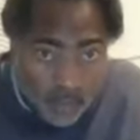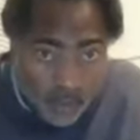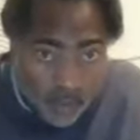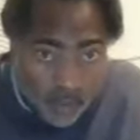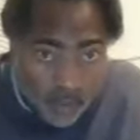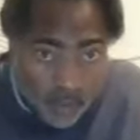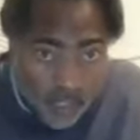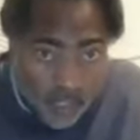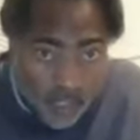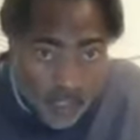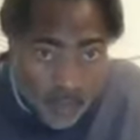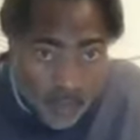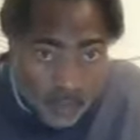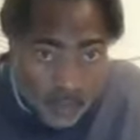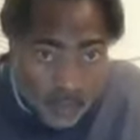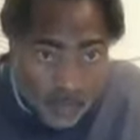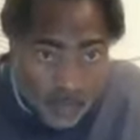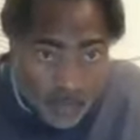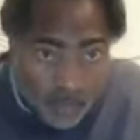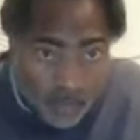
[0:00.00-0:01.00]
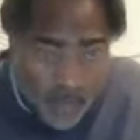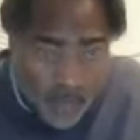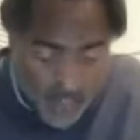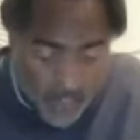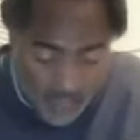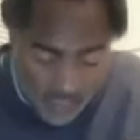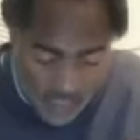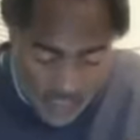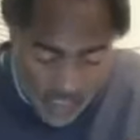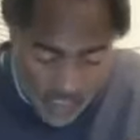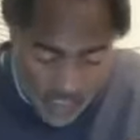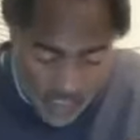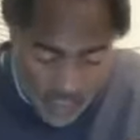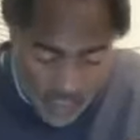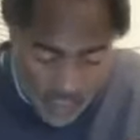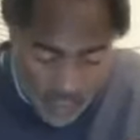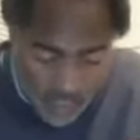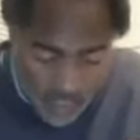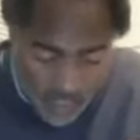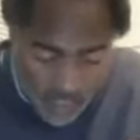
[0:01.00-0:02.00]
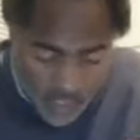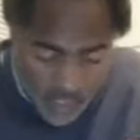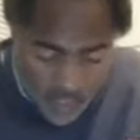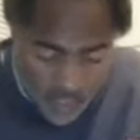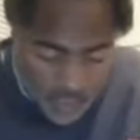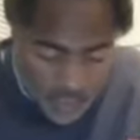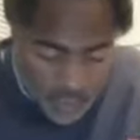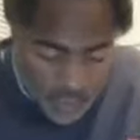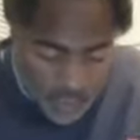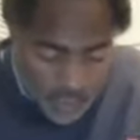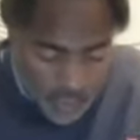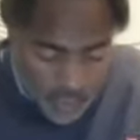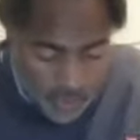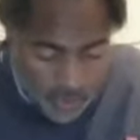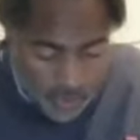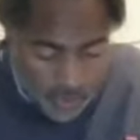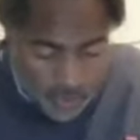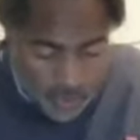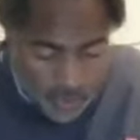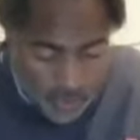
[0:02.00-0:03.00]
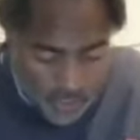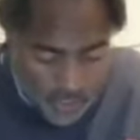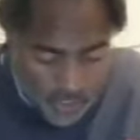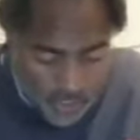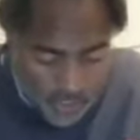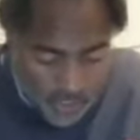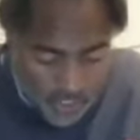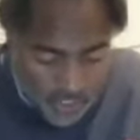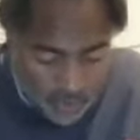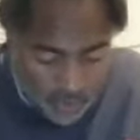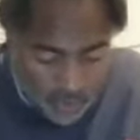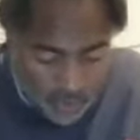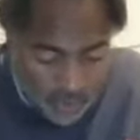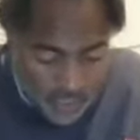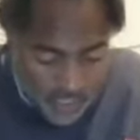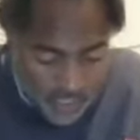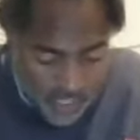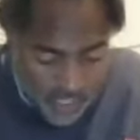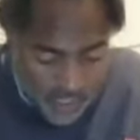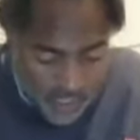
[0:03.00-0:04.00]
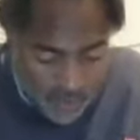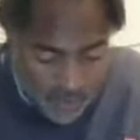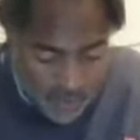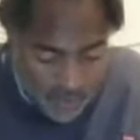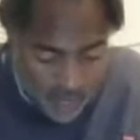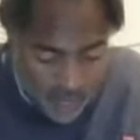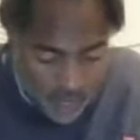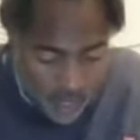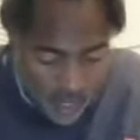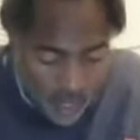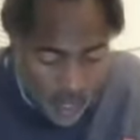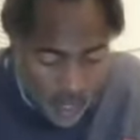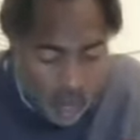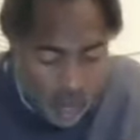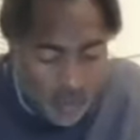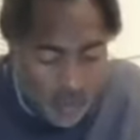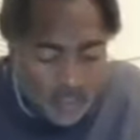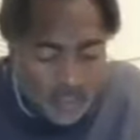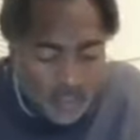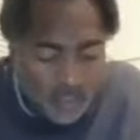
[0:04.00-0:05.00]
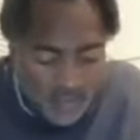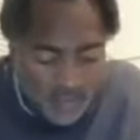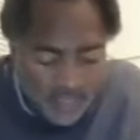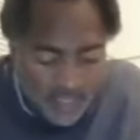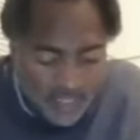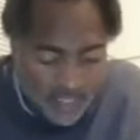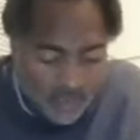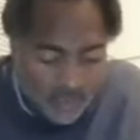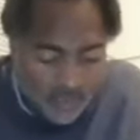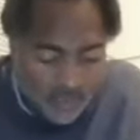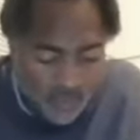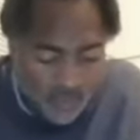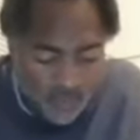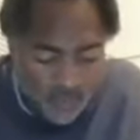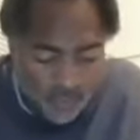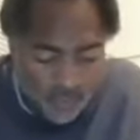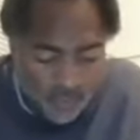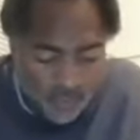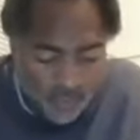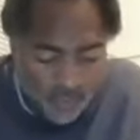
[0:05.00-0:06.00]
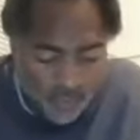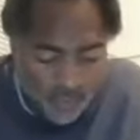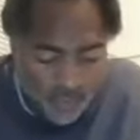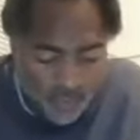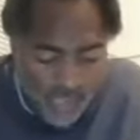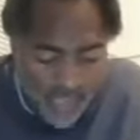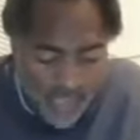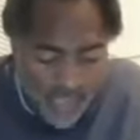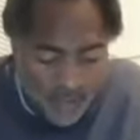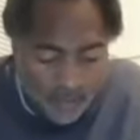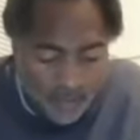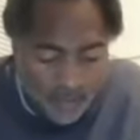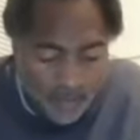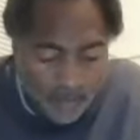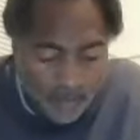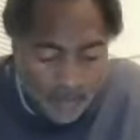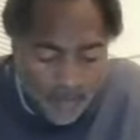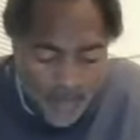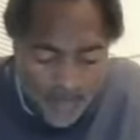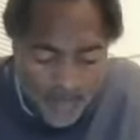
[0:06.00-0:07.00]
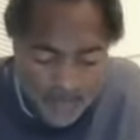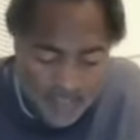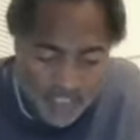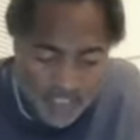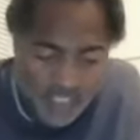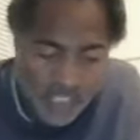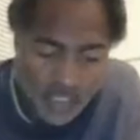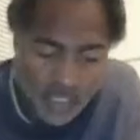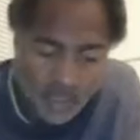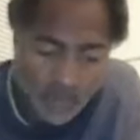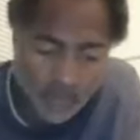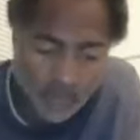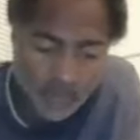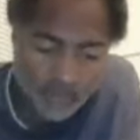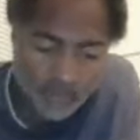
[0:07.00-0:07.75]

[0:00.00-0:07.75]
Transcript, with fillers: Okay? It says, Two centuries later, all of Edom were driven out of Mount Seir.